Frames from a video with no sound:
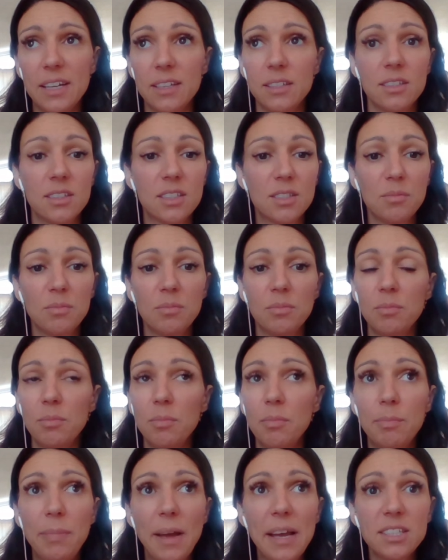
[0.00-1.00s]
friends,
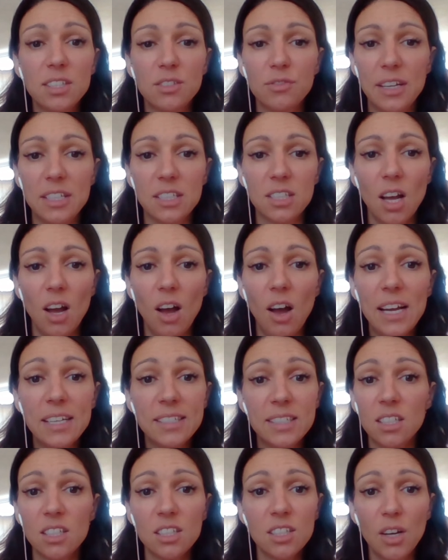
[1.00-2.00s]
best friends that
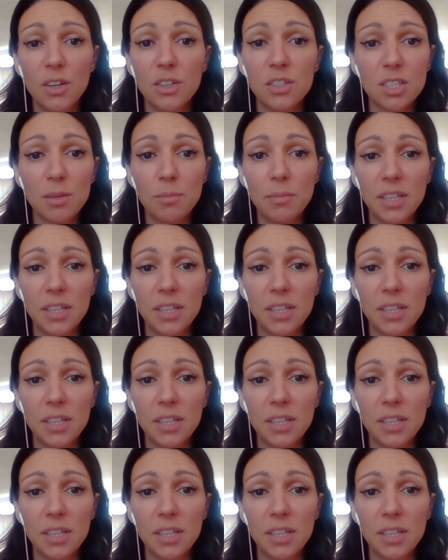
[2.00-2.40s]
I didn't know